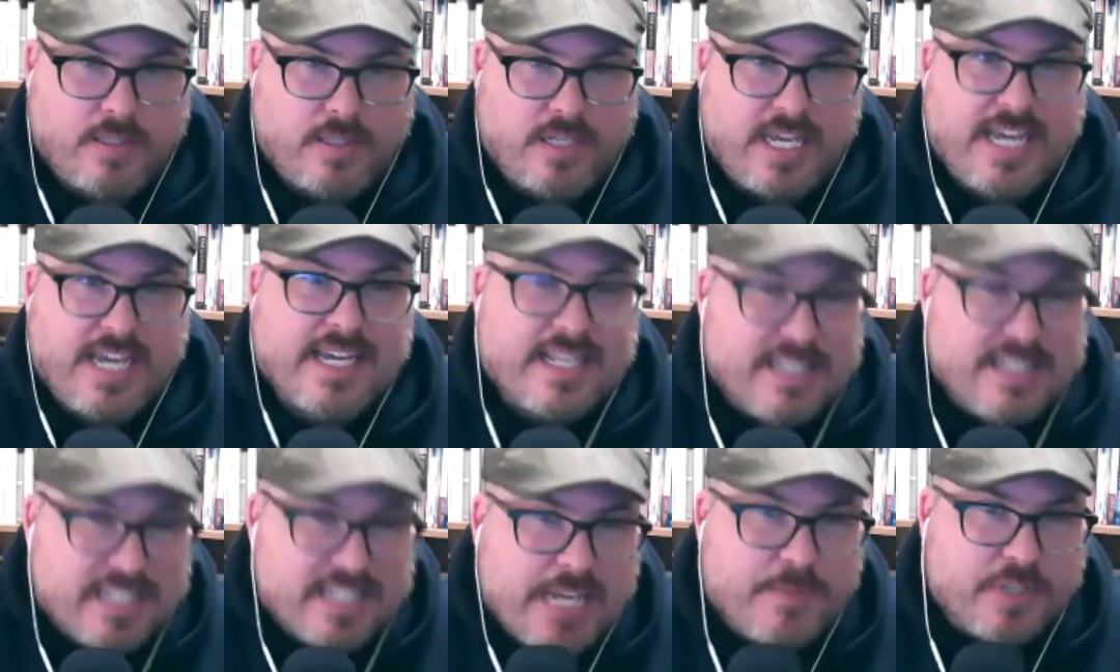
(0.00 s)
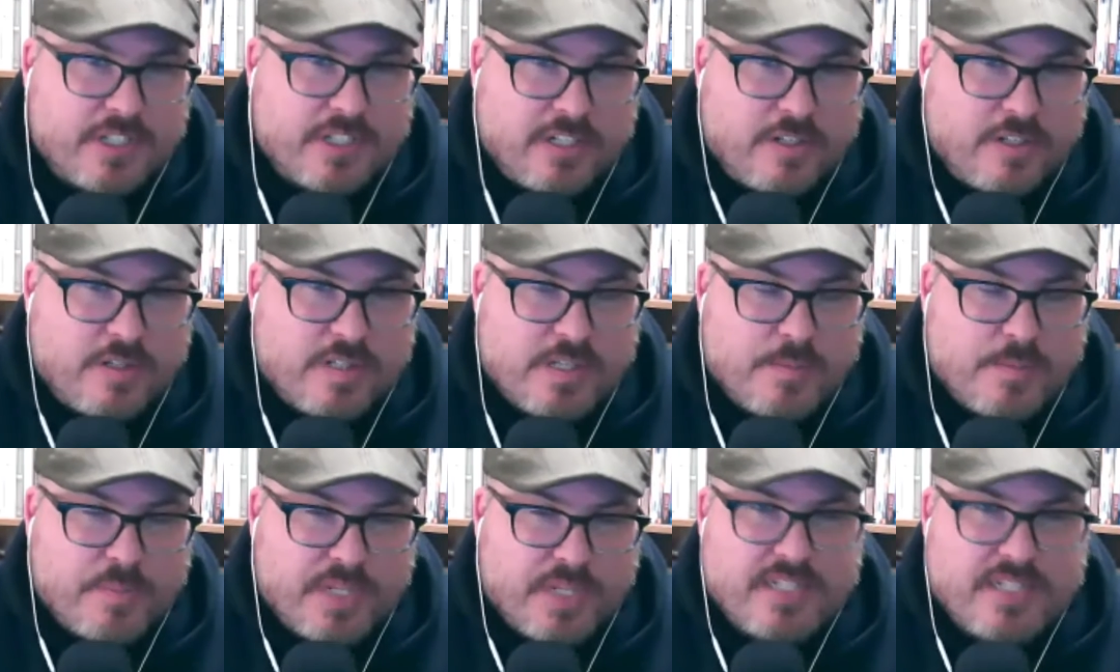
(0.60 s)
It can seem a little
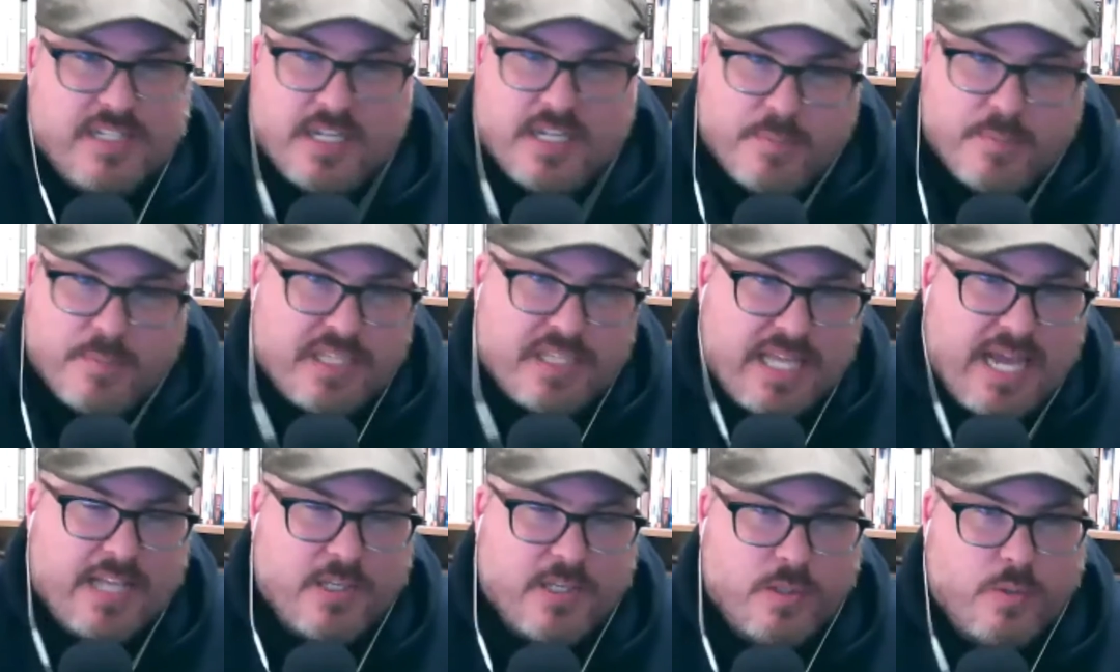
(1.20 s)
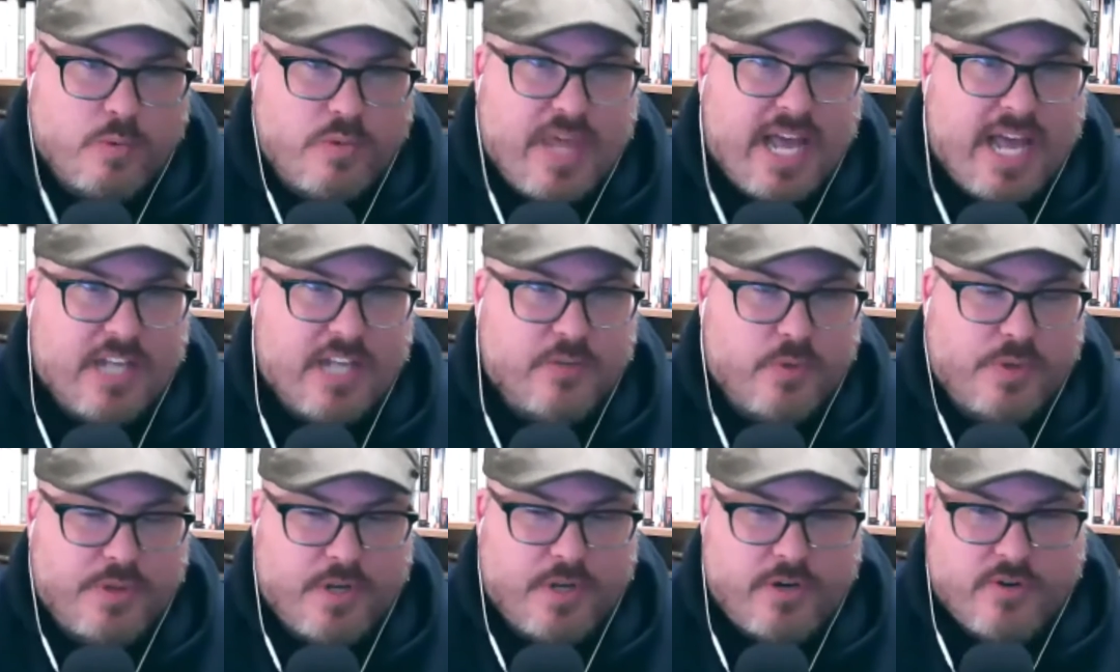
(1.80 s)
simplistic, but
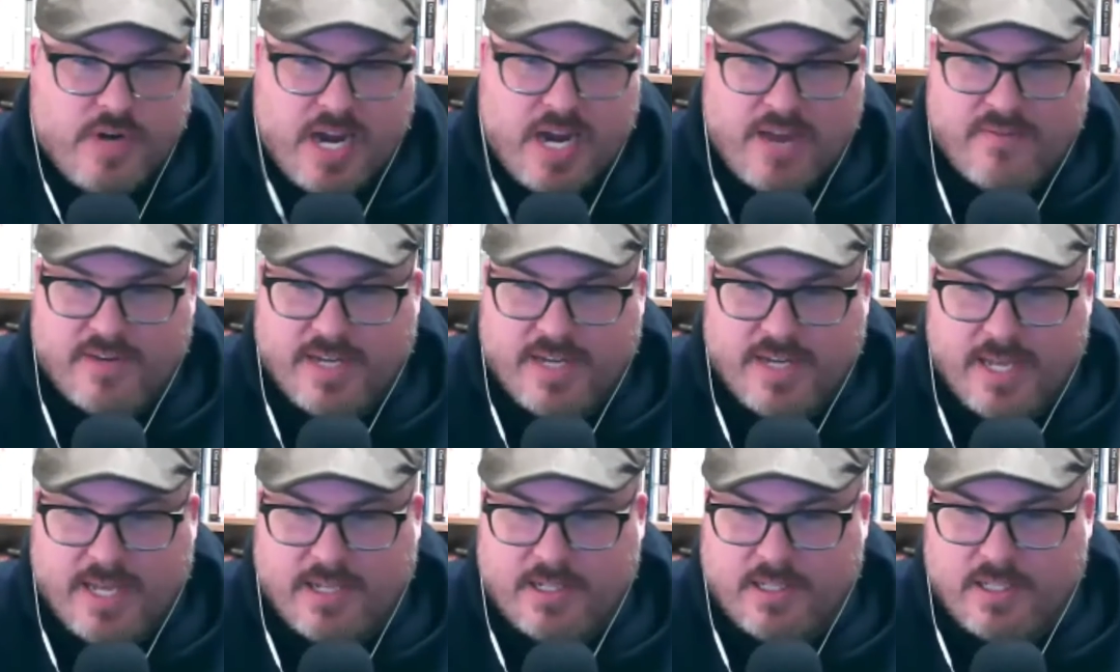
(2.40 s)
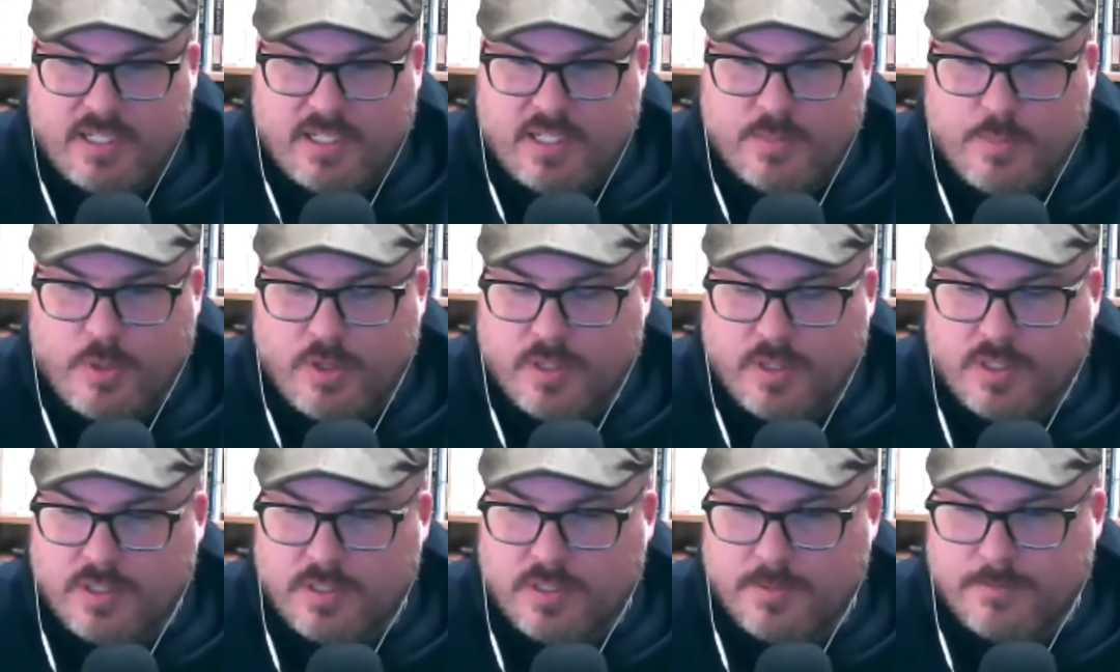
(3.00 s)
that's what they're driving at in these
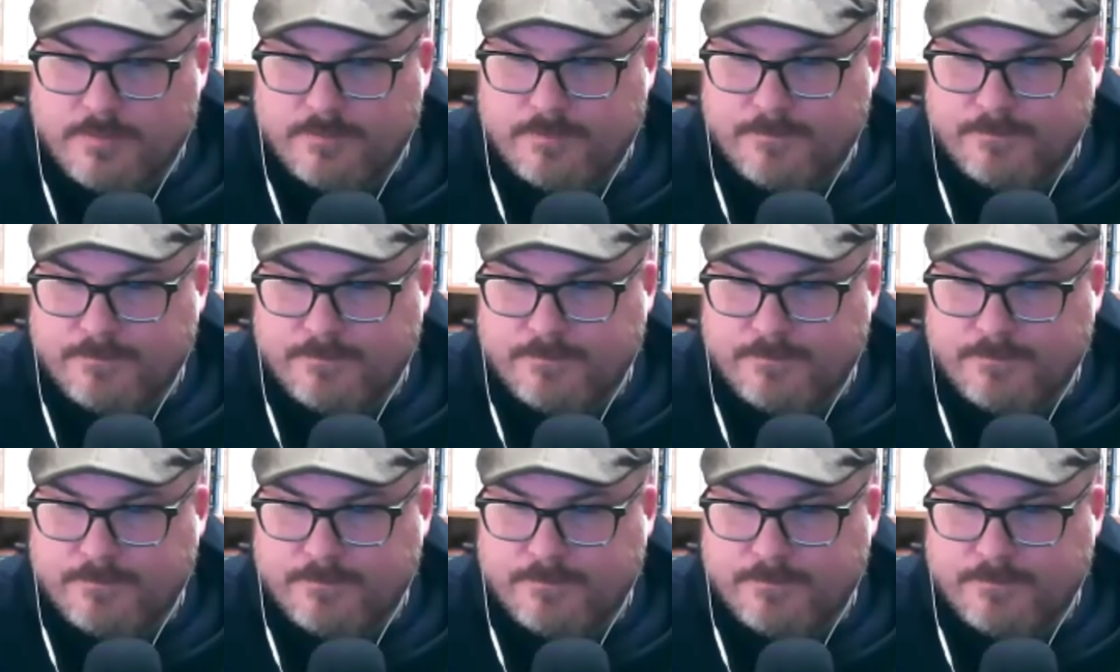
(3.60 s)
books.